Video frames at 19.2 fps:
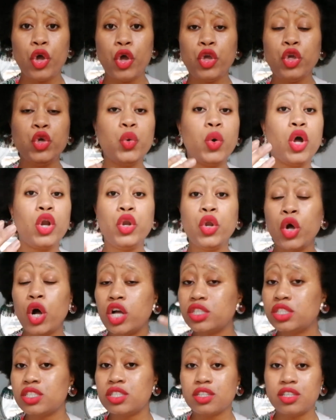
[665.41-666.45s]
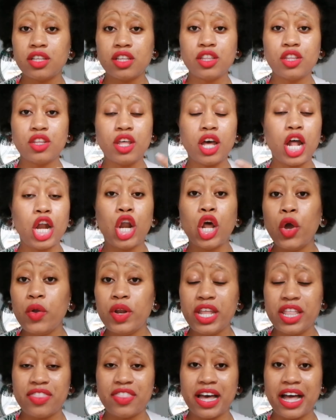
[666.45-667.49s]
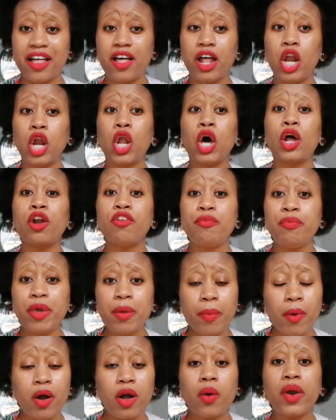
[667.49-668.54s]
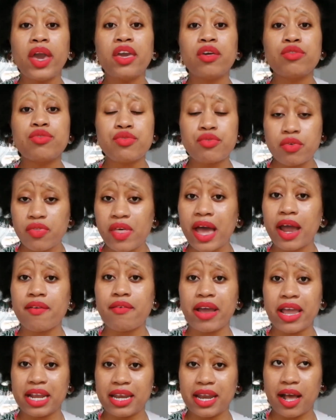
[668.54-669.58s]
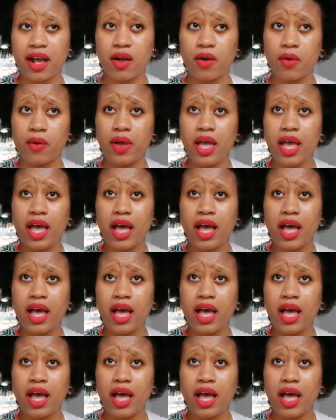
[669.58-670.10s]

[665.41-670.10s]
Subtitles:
You are not alone in that. A lot of people are going through that right now.